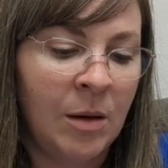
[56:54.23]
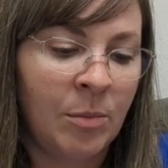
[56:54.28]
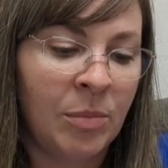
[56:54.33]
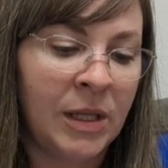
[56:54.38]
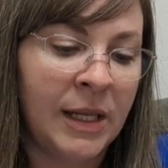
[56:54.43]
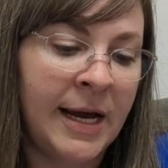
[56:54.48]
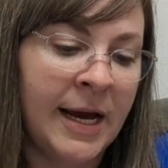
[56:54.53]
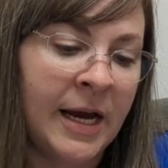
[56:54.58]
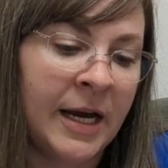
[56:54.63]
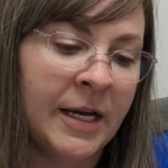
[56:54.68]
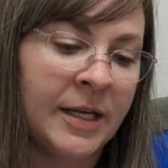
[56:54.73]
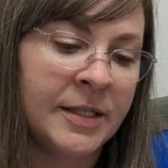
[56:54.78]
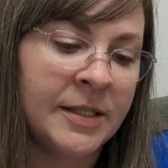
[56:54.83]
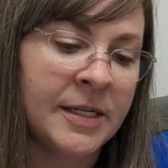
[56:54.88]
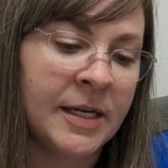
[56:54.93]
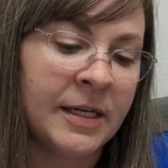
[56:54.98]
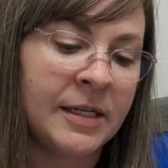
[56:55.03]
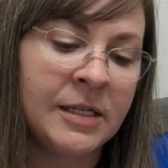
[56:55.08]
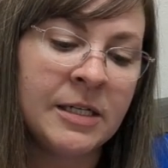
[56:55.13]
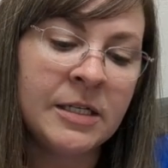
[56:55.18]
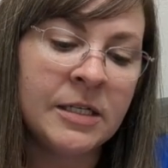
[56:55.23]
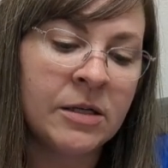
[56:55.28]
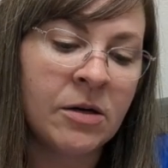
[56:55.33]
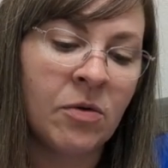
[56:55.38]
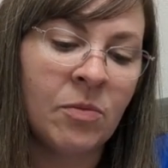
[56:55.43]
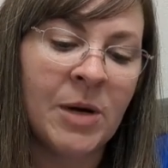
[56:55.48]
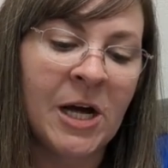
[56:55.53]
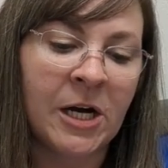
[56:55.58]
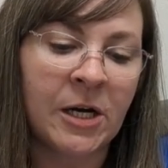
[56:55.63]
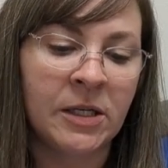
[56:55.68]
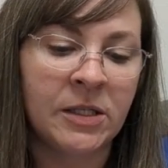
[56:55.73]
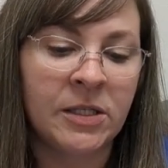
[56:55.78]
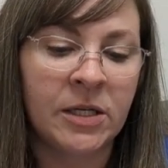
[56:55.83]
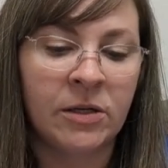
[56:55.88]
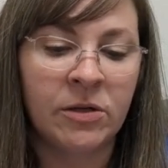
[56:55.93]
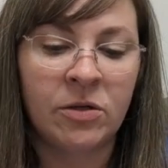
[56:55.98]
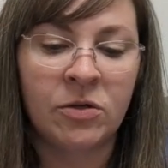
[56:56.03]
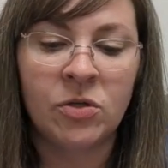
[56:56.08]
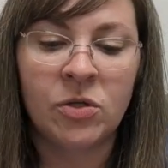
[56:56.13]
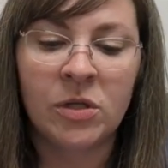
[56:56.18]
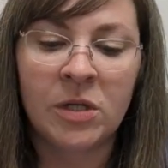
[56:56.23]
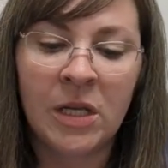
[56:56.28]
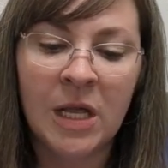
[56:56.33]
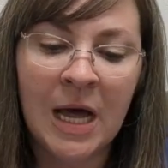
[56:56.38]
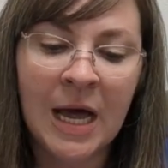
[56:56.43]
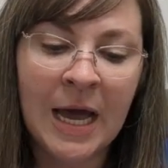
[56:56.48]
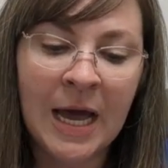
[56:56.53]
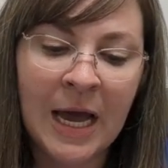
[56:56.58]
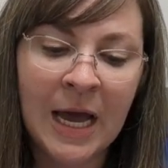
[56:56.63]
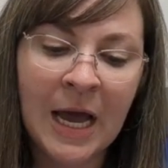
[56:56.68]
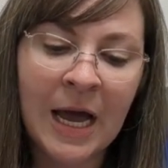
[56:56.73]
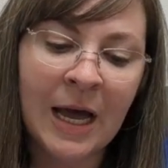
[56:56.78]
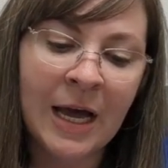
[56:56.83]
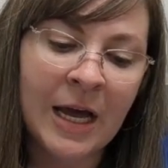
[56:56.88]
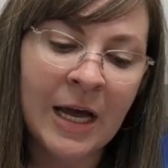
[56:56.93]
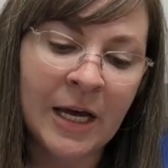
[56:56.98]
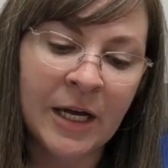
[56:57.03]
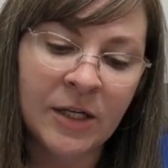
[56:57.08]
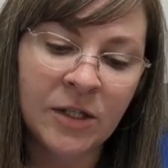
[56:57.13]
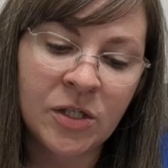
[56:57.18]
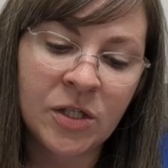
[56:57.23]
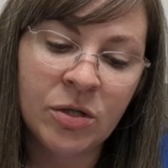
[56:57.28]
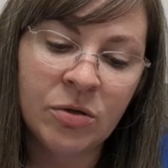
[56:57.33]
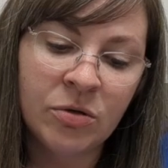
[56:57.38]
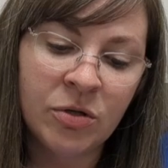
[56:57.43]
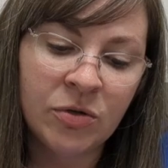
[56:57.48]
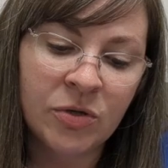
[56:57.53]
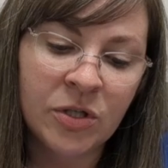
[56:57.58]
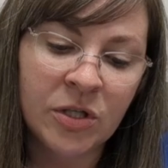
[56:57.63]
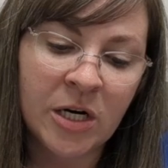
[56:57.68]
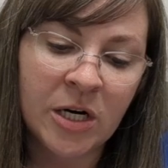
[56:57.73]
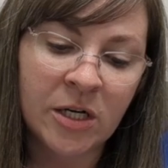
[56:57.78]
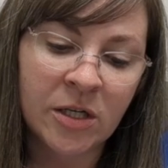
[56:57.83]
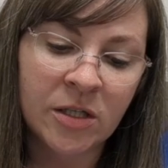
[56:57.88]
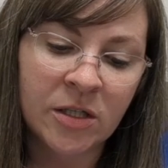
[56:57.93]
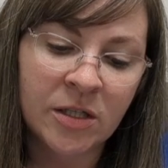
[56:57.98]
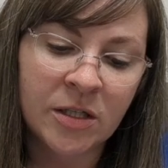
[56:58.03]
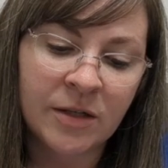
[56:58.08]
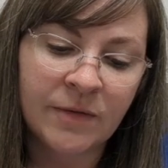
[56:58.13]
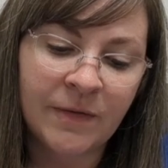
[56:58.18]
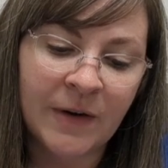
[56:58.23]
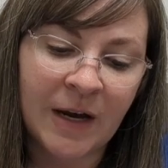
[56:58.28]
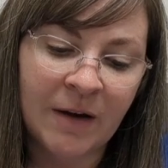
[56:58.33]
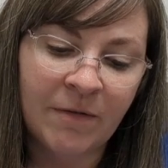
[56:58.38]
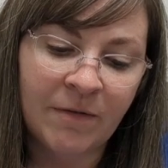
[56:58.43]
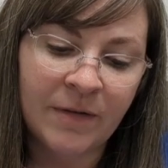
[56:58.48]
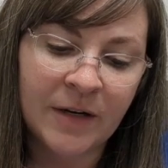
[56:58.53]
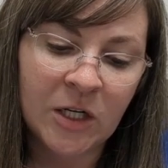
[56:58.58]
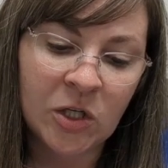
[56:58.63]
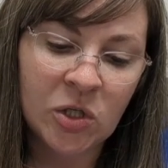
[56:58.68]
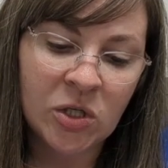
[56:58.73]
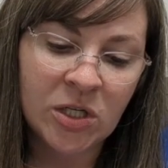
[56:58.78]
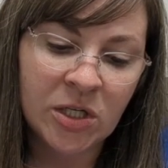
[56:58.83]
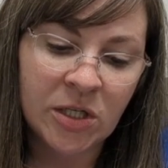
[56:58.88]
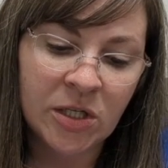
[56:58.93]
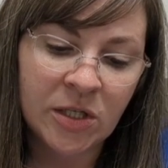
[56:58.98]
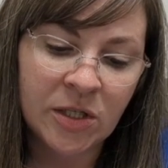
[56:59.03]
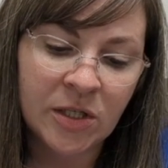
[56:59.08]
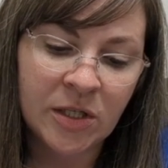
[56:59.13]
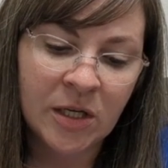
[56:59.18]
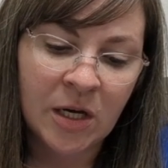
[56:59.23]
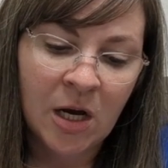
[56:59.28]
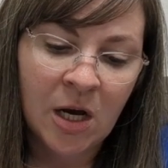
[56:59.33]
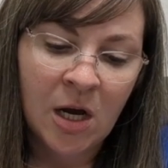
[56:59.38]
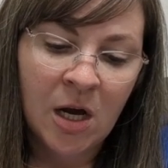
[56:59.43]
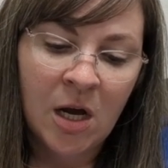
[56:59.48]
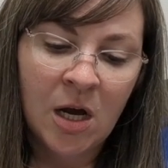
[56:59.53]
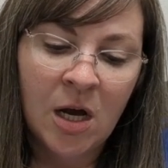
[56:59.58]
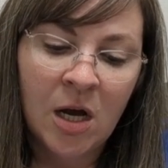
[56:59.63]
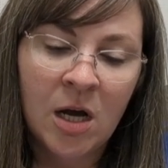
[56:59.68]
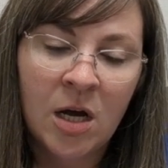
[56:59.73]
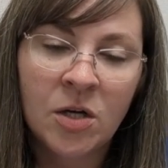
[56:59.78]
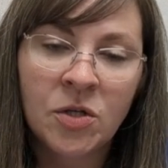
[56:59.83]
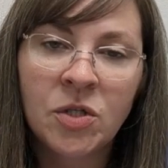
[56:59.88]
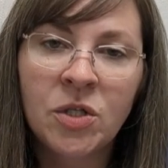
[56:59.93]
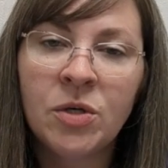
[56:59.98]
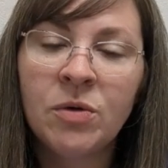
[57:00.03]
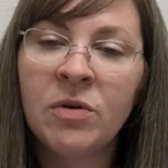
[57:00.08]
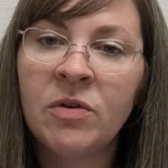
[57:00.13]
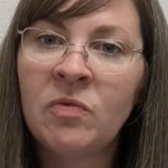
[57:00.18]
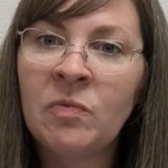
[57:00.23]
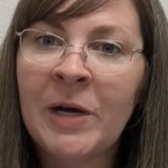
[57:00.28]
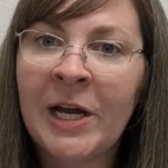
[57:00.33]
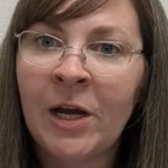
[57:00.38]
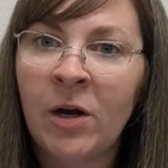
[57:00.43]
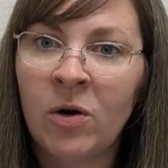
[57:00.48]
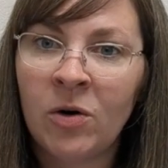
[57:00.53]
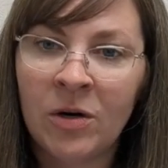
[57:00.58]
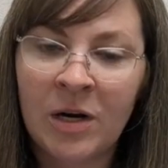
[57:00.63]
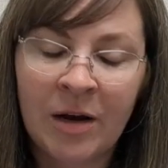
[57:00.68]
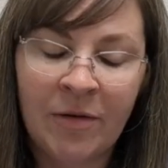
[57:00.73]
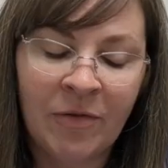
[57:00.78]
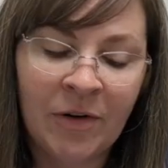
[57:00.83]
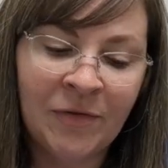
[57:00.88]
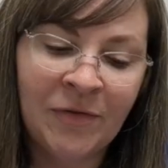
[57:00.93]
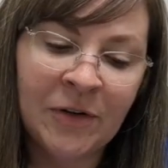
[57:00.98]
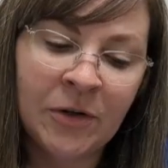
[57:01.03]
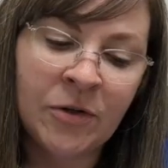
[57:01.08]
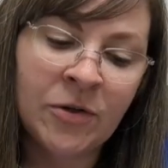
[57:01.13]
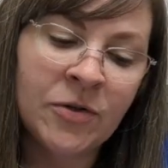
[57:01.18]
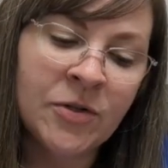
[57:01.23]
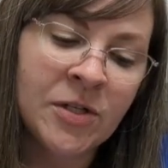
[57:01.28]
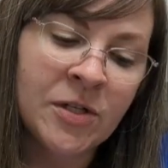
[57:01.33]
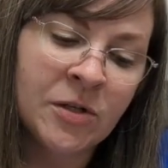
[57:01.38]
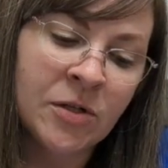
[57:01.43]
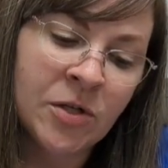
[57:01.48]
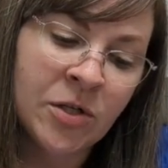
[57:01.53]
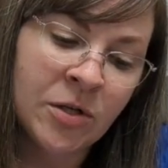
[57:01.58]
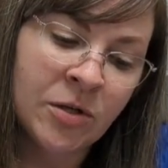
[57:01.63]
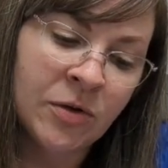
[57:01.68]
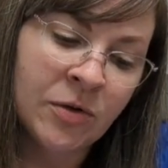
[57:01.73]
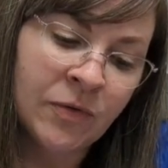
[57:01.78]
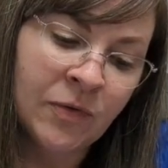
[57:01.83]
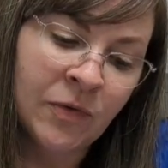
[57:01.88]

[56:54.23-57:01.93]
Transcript: plans, I need to go back and tell you July, I had two new starts, five finishes, two of my own FFOs and two